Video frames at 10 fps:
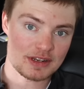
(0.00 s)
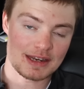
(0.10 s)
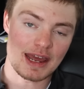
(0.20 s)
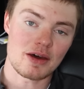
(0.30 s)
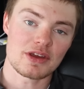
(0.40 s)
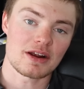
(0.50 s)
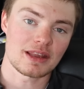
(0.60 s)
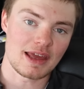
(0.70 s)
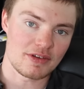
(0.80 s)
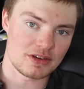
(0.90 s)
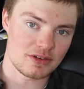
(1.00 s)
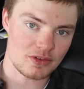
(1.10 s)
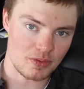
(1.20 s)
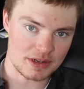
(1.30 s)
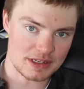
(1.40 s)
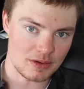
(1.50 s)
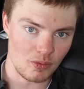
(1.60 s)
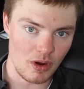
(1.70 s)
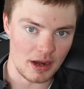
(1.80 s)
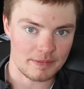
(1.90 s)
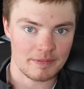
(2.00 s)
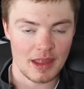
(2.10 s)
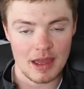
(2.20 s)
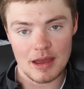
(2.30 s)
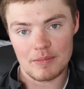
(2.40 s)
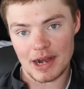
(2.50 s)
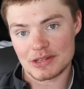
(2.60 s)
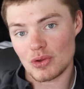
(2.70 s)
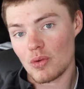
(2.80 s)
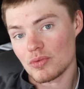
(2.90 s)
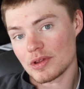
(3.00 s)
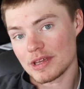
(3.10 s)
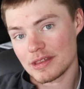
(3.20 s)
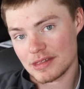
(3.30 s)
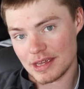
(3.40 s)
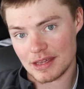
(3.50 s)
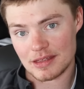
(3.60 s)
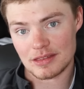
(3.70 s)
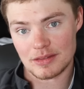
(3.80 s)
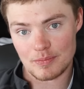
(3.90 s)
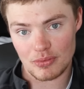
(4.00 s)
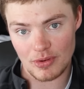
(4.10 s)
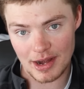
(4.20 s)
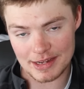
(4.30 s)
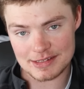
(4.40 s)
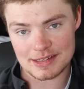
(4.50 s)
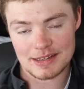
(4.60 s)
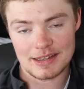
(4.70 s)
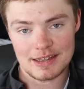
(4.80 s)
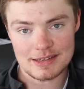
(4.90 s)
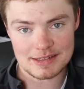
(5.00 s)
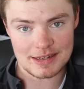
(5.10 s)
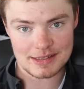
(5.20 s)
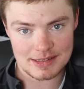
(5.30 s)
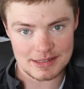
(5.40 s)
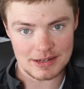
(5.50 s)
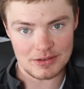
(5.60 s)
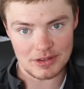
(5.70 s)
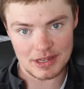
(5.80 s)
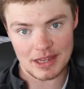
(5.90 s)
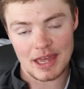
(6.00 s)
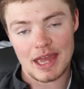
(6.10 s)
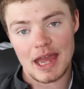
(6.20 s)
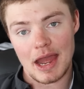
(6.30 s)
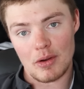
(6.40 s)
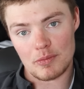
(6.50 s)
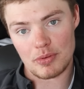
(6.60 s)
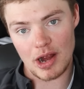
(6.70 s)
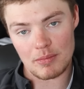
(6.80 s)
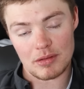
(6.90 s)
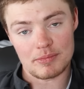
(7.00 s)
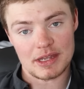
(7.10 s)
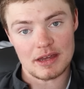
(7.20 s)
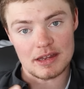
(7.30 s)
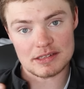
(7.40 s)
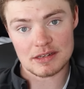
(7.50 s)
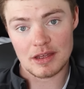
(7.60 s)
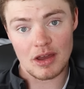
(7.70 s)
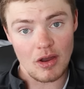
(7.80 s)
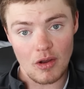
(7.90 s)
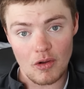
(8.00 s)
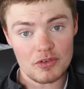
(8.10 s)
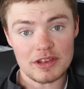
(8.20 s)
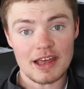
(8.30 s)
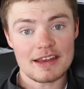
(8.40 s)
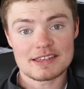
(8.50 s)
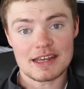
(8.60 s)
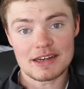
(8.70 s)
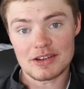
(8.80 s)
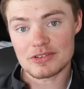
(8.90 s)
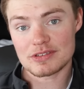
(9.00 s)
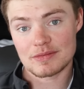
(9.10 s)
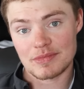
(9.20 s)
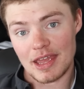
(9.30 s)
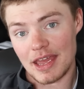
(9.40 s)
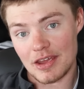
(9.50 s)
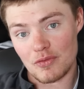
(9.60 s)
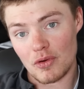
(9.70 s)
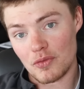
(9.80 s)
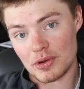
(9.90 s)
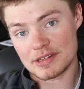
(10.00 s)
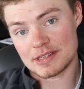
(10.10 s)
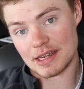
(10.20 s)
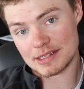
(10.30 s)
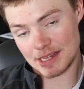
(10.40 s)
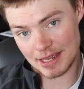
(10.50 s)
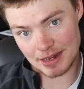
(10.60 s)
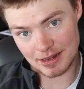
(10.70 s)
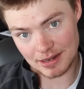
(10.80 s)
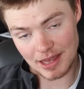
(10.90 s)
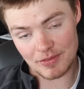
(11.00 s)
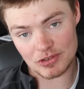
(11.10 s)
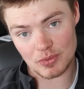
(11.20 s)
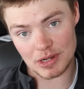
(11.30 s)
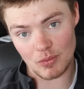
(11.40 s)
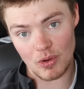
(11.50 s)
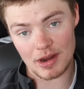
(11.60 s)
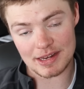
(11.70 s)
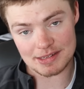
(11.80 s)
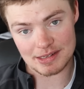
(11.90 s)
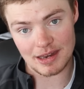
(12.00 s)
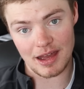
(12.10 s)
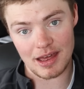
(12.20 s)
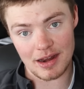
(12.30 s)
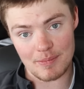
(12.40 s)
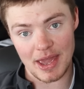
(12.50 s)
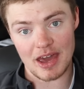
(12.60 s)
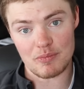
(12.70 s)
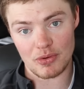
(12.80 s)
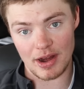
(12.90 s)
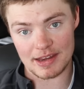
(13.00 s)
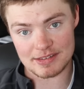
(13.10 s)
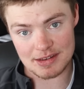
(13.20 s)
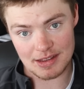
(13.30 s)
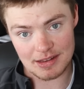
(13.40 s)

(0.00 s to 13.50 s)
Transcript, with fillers: Now they are $11.21. But I don't really think the price is necessarily our problem because over the last 10 years, a $4.46 and an $11.21 is not a bad price